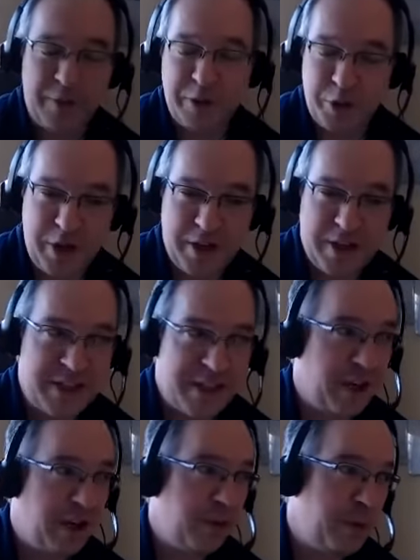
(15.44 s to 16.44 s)
joining us
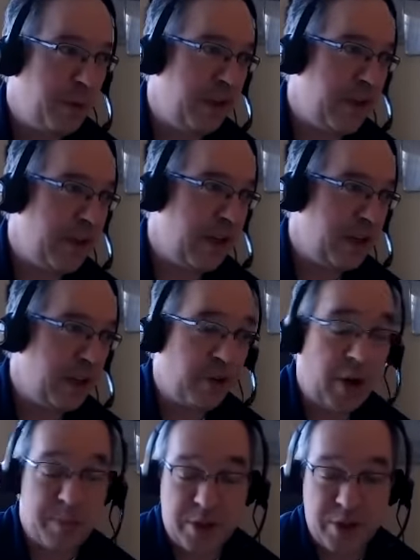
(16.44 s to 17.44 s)
here with another
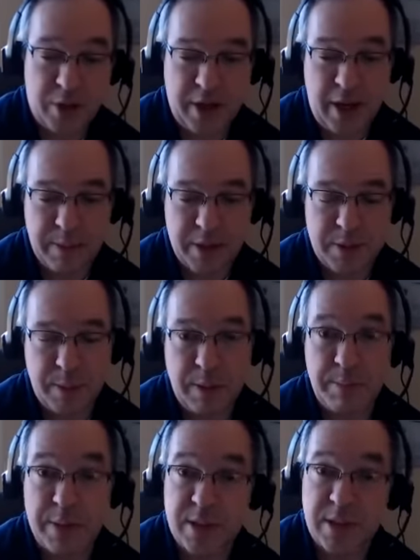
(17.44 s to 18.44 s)
episode at
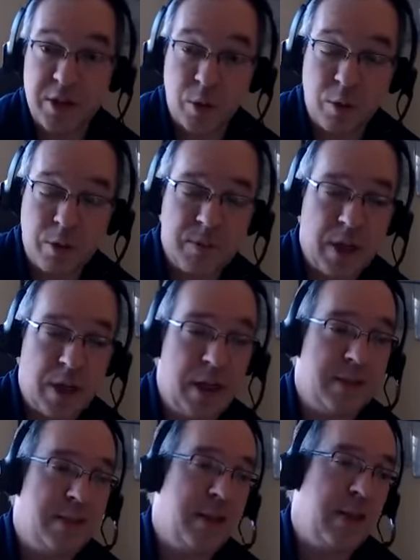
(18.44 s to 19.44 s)
MSP Business School.
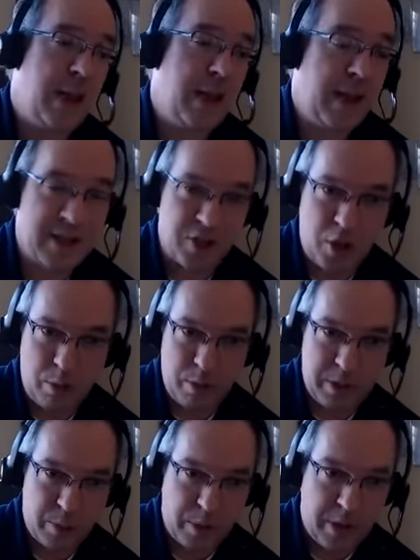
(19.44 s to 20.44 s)
Today, as
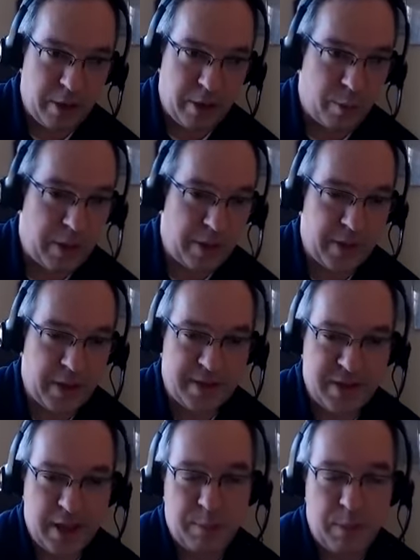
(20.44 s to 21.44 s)
always, we're here with
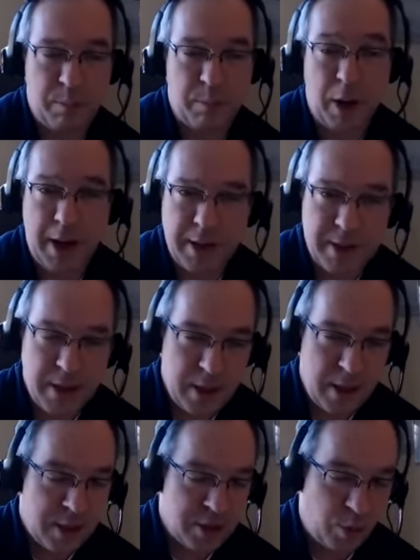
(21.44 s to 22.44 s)
Tim and Brian.
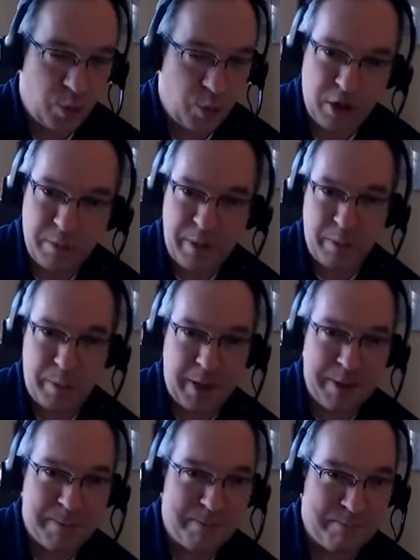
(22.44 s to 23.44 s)
So welcome,
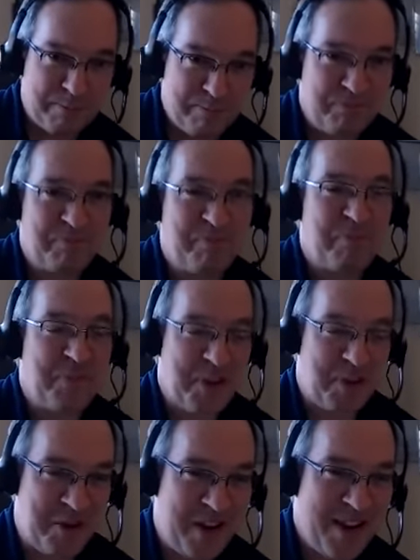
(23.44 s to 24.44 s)
everybody. All right.